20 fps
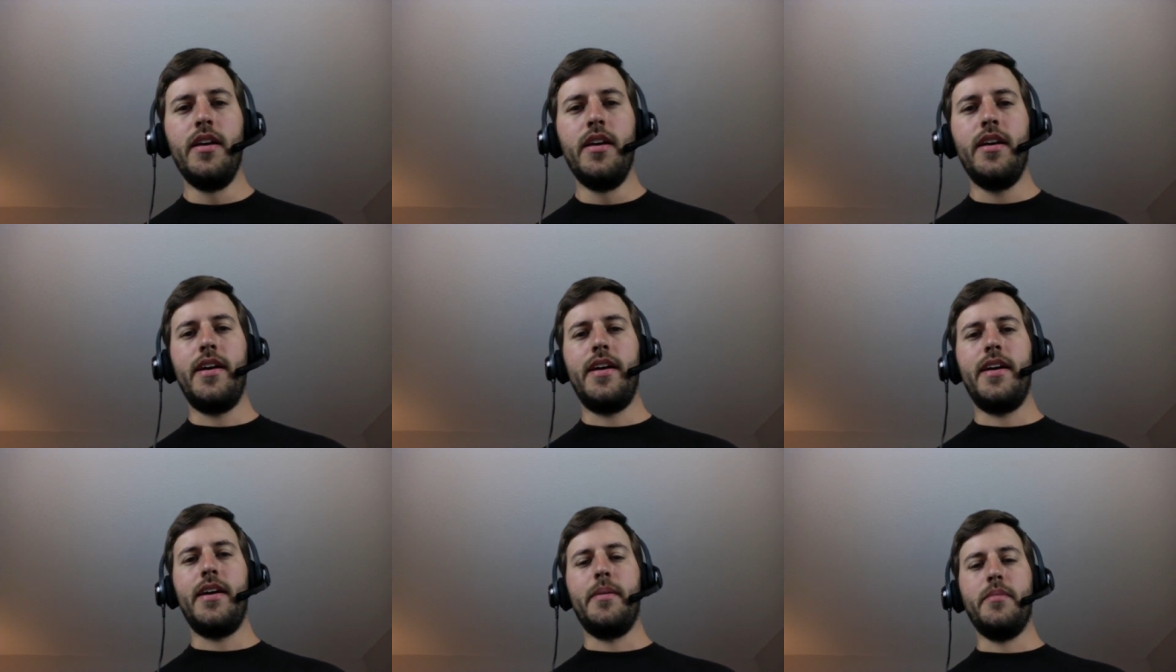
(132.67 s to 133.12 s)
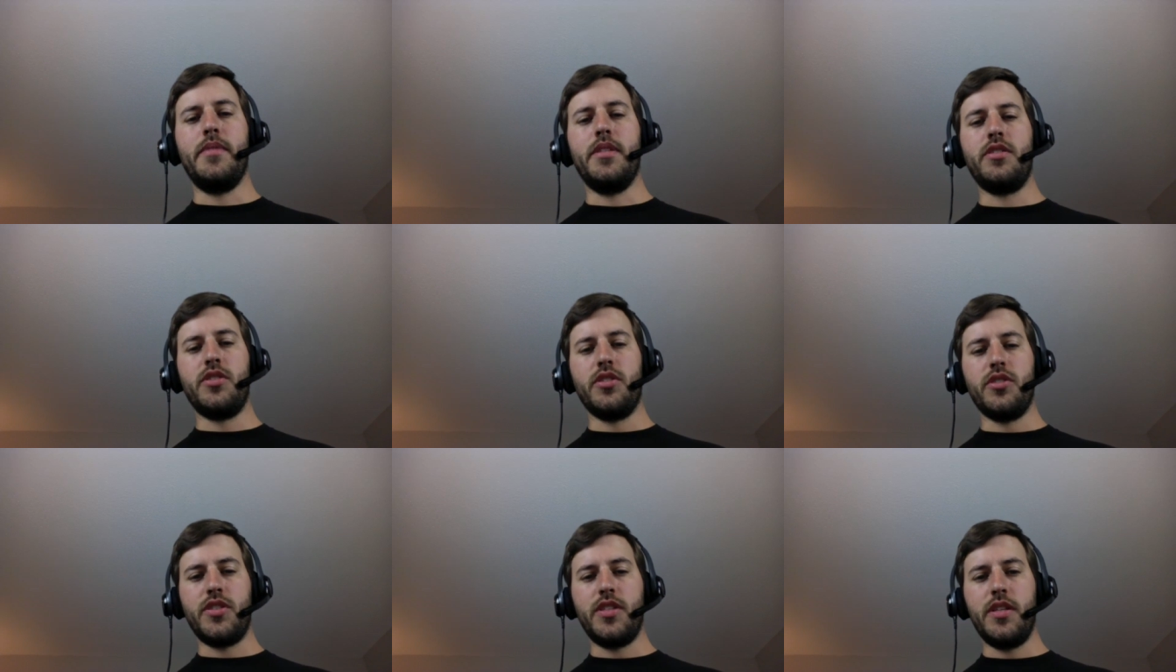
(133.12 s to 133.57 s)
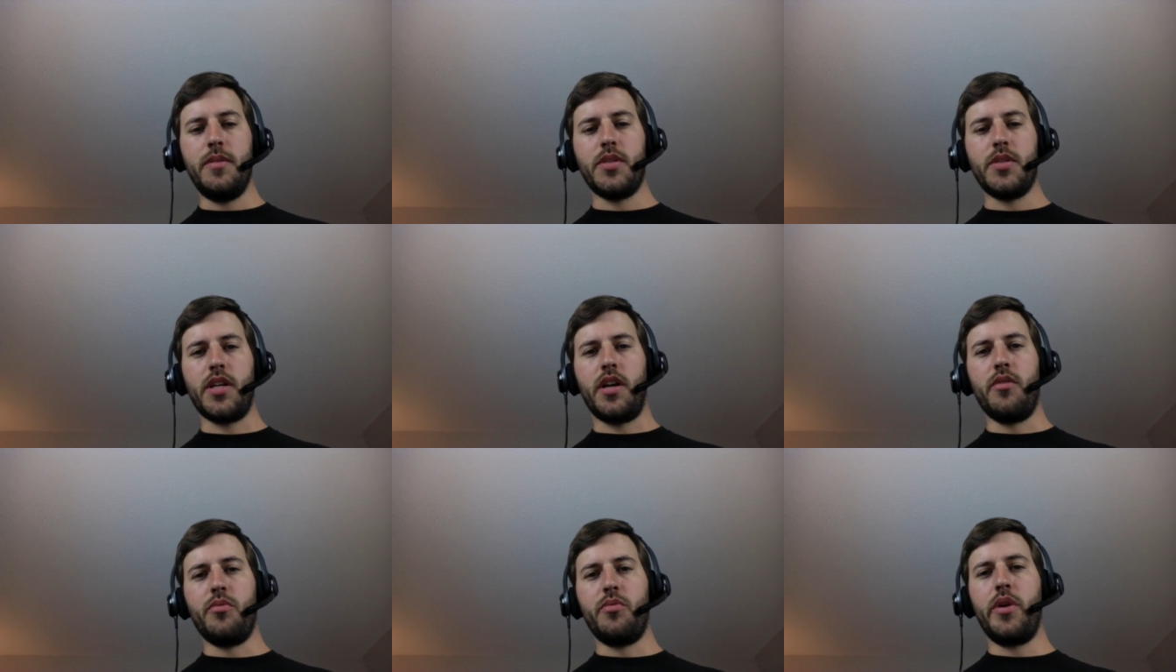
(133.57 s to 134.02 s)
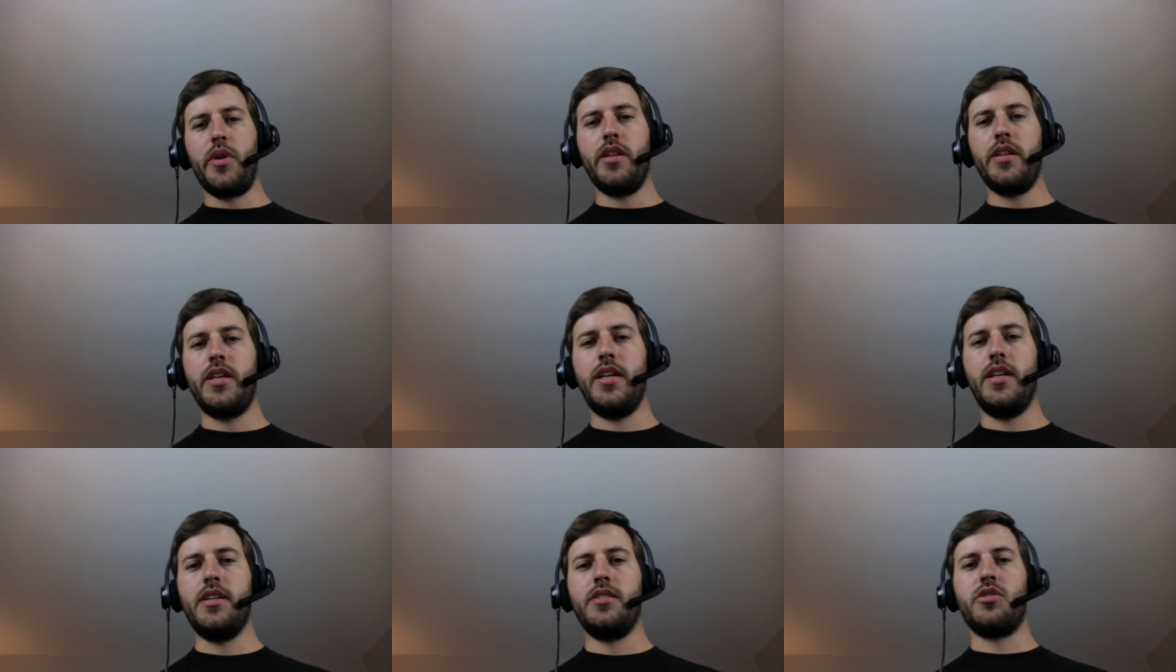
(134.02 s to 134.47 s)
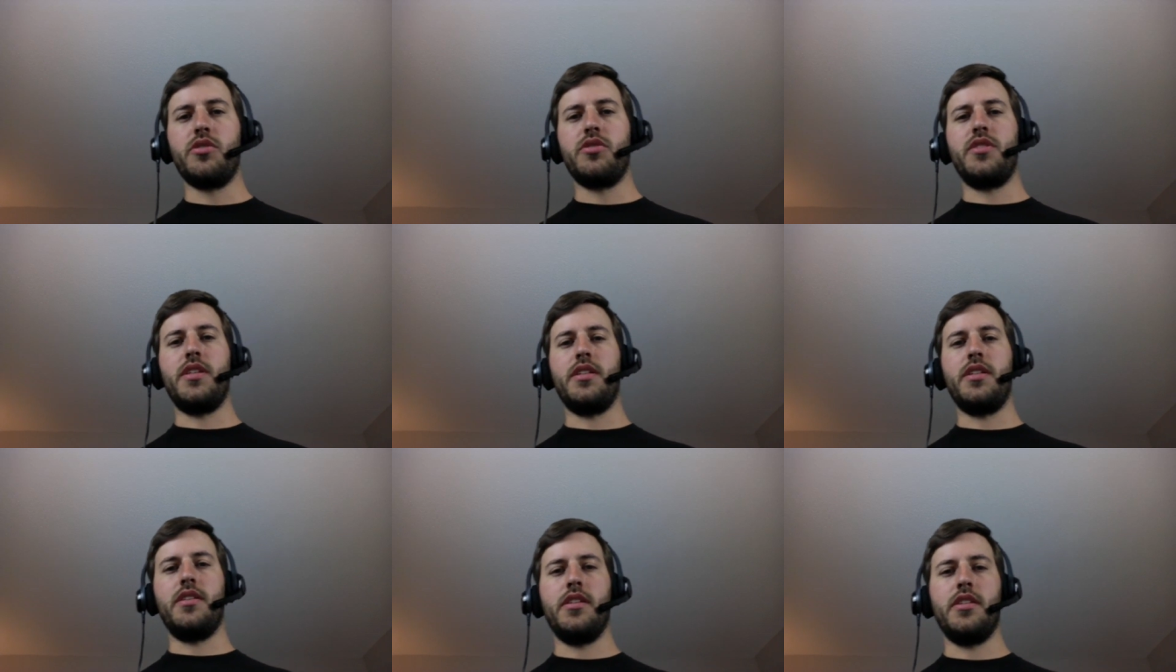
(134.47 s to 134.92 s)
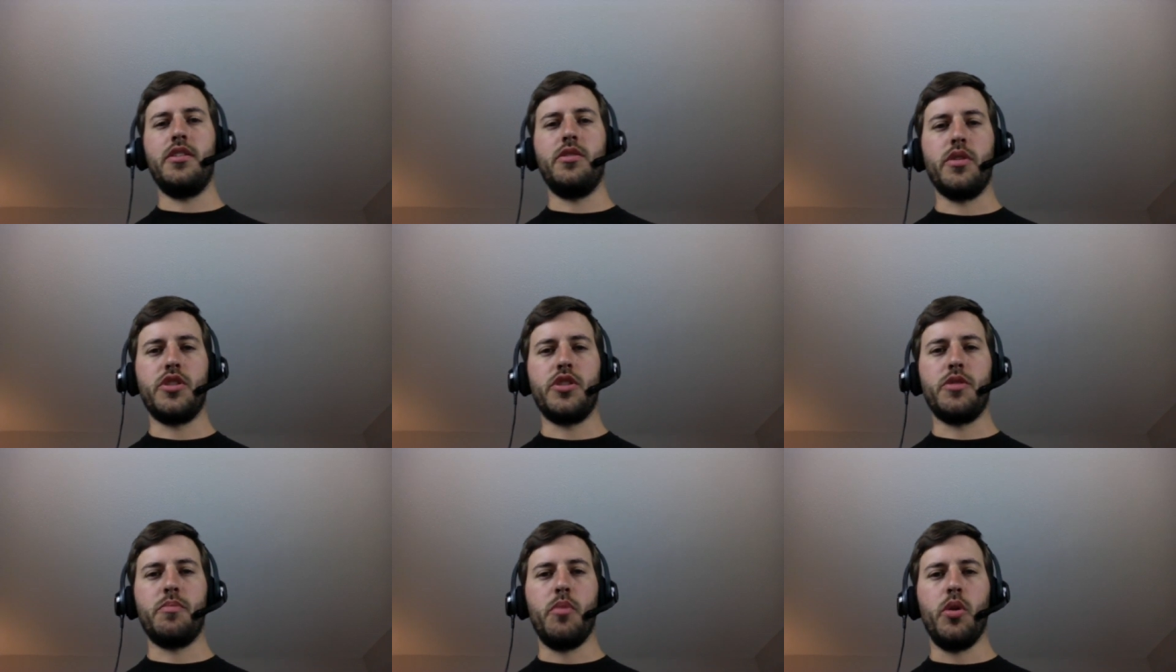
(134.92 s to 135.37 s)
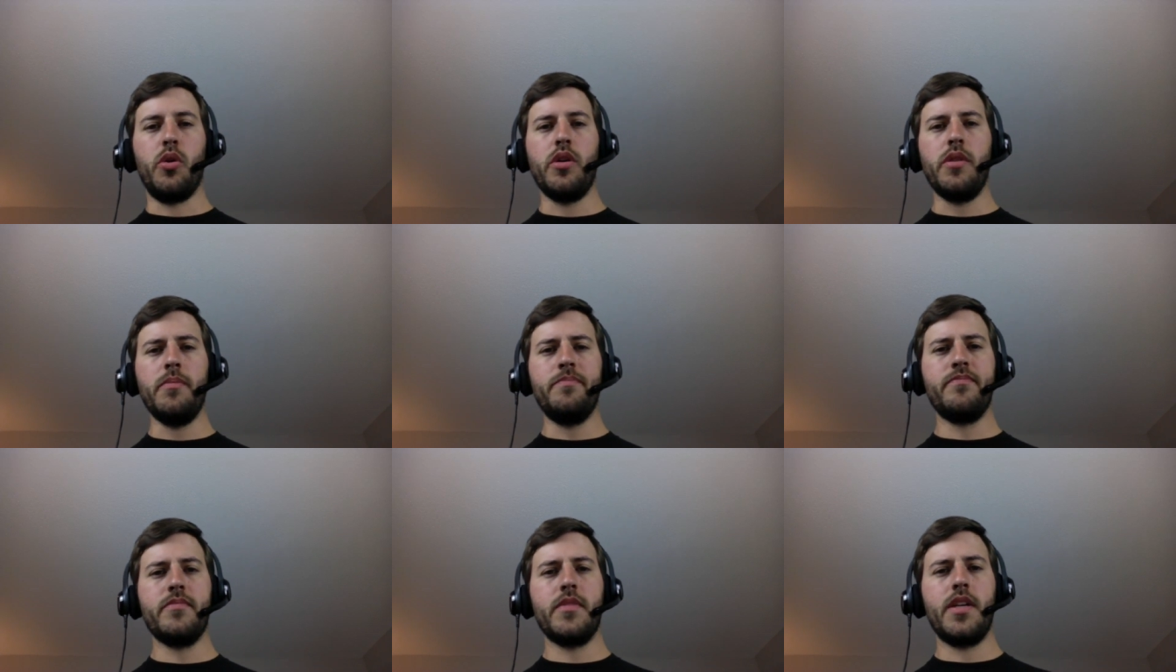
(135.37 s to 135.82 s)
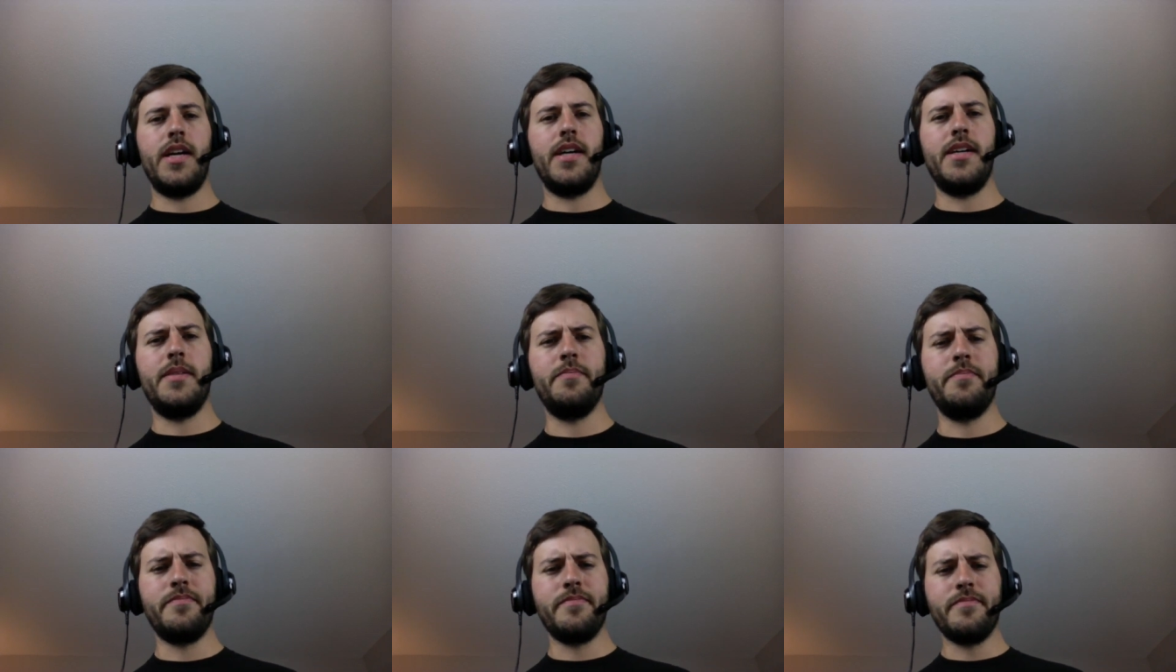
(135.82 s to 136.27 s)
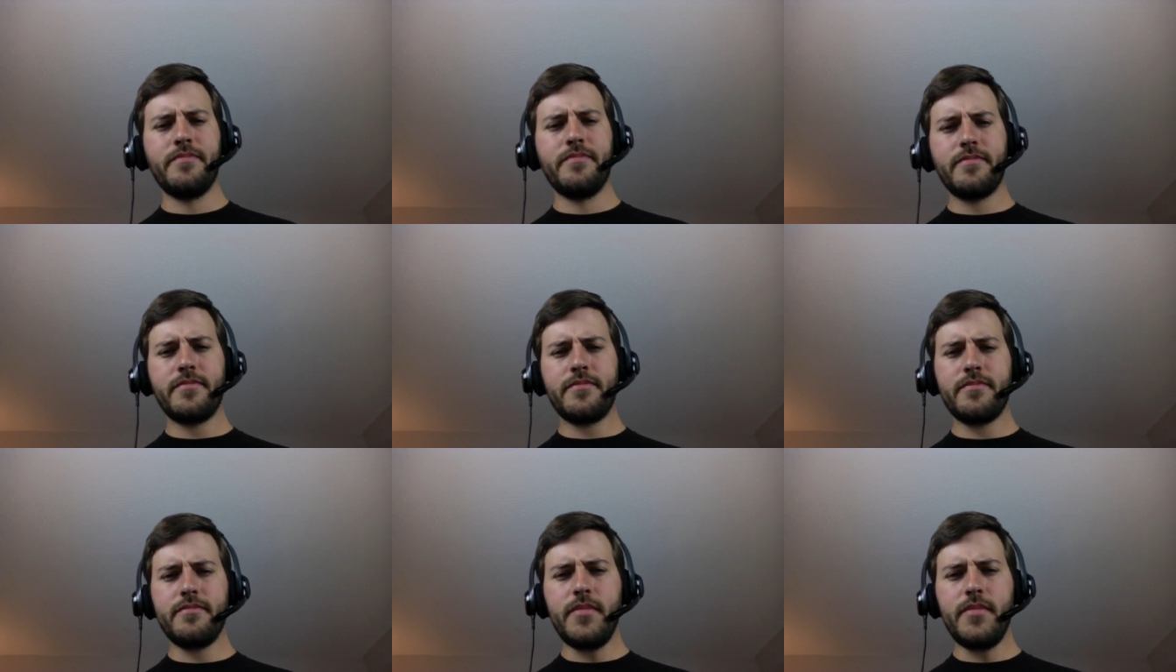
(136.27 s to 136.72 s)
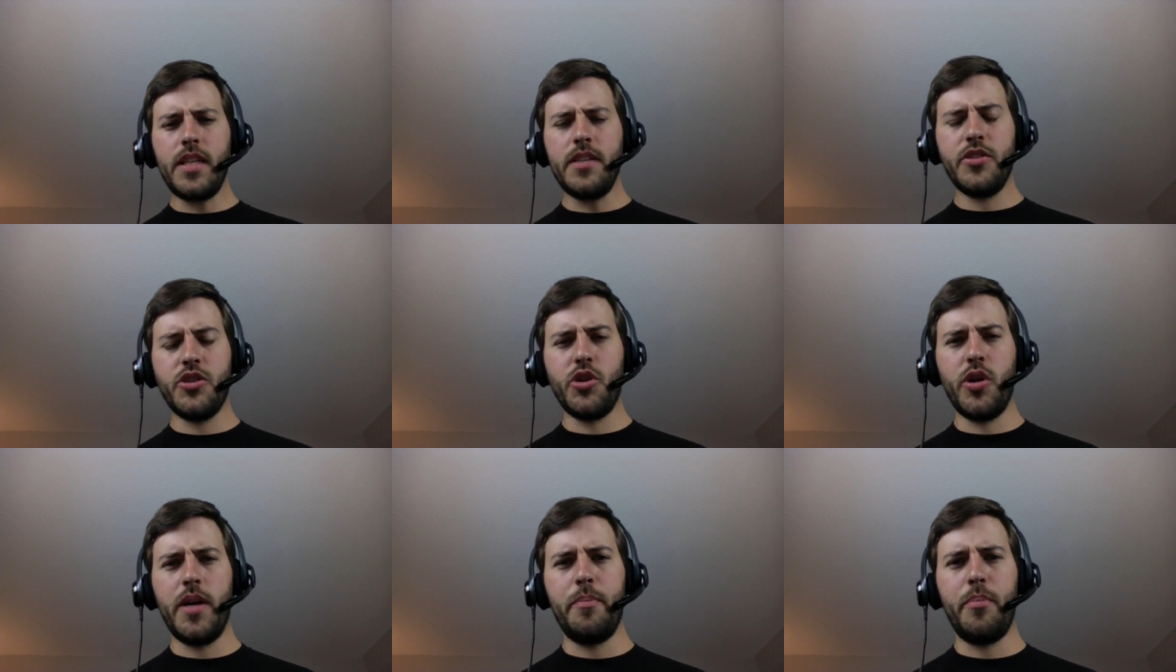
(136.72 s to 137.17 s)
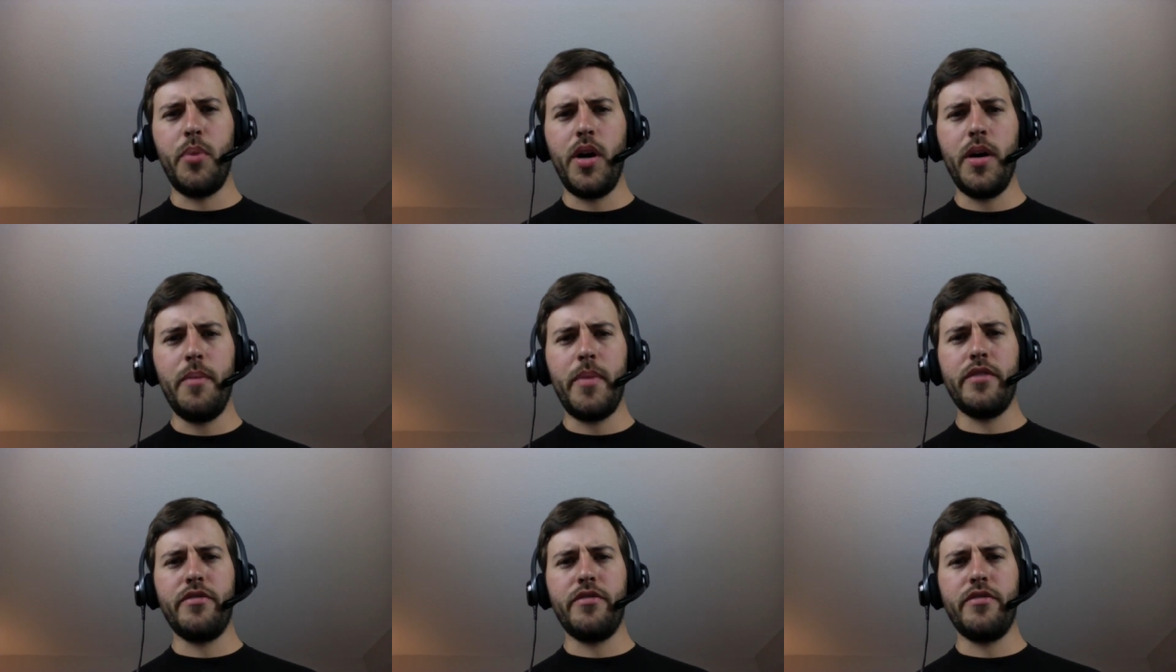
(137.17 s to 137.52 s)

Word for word: Um, this just seems like a really interesting thing to explore. Um, so I bought my